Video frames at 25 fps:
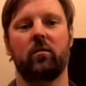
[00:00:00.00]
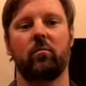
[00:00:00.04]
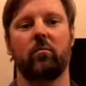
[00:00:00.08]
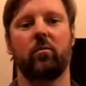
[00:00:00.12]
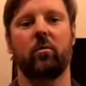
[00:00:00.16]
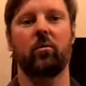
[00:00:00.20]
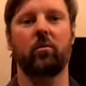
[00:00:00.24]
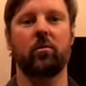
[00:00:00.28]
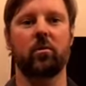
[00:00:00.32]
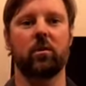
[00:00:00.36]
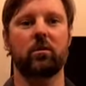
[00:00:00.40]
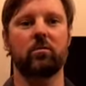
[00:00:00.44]

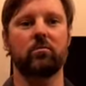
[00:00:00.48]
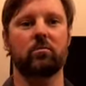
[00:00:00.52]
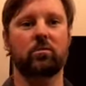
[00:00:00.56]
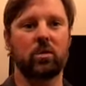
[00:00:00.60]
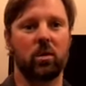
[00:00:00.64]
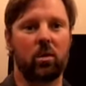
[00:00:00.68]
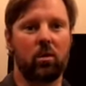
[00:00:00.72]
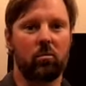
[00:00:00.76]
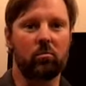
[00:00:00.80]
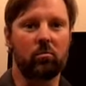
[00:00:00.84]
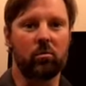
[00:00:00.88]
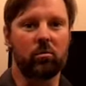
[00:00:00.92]
or you
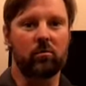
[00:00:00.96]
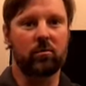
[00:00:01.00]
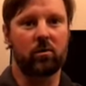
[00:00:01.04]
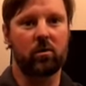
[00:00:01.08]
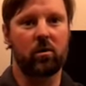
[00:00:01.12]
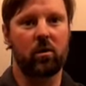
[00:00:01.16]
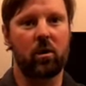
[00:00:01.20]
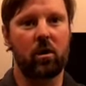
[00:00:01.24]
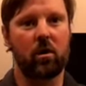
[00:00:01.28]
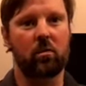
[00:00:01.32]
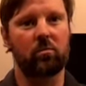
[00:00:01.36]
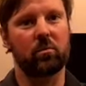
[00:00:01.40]
don't move your
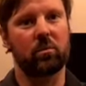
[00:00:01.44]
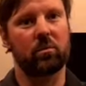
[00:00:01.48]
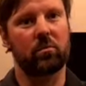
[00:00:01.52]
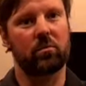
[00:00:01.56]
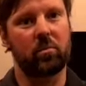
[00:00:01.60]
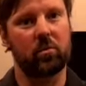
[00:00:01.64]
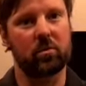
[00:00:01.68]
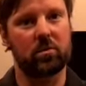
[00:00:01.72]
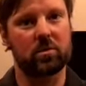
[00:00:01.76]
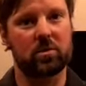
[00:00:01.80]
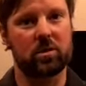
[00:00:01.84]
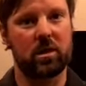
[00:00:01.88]
arm with
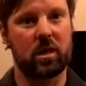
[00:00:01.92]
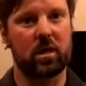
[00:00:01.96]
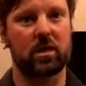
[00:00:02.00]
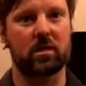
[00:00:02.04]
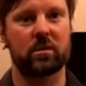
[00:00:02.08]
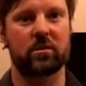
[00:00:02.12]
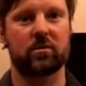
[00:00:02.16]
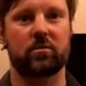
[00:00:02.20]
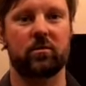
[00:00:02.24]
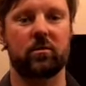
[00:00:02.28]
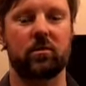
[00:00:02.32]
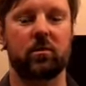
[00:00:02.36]

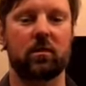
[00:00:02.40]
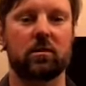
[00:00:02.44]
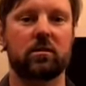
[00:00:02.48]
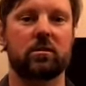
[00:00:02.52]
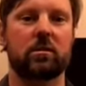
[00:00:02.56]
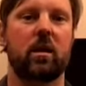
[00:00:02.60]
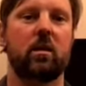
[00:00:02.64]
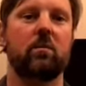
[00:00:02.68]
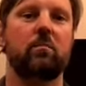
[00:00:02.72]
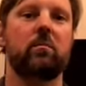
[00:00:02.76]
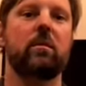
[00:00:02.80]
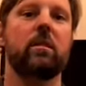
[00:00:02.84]
bursitis for a long
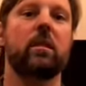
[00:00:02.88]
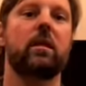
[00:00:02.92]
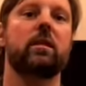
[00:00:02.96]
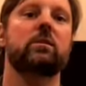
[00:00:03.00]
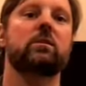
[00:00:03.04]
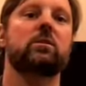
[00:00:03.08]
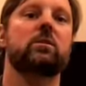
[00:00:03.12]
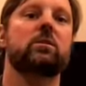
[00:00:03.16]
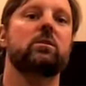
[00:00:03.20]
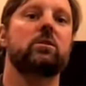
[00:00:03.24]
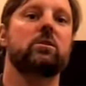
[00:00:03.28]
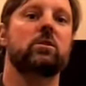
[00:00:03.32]
time and then
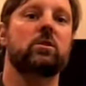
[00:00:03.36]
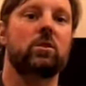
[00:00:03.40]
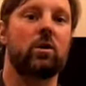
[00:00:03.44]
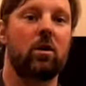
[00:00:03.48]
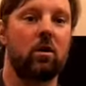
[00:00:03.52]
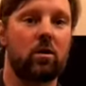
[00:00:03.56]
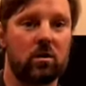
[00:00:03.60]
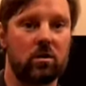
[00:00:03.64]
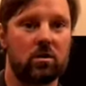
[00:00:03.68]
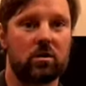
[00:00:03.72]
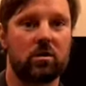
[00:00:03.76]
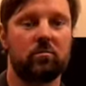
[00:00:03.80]

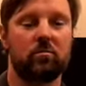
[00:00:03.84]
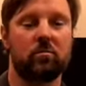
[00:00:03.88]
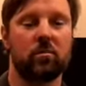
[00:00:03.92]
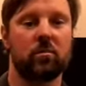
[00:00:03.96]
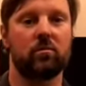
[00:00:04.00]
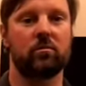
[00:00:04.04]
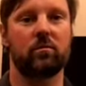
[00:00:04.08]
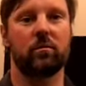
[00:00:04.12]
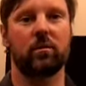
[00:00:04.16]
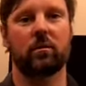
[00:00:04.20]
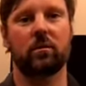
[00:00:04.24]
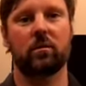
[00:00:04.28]
start to
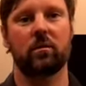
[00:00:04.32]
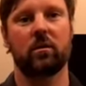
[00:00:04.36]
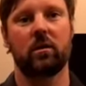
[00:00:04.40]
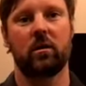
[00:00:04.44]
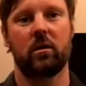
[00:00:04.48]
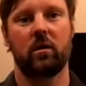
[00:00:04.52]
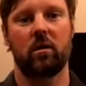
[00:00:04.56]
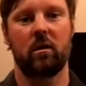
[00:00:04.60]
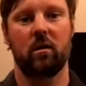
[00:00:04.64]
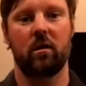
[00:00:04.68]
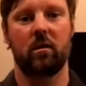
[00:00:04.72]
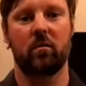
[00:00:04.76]
move it,
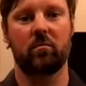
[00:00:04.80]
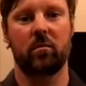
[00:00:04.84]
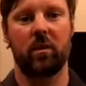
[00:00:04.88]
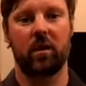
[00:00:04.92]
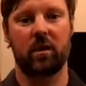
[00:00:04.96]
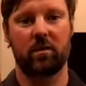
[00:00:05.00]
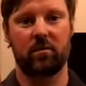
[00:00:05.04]
that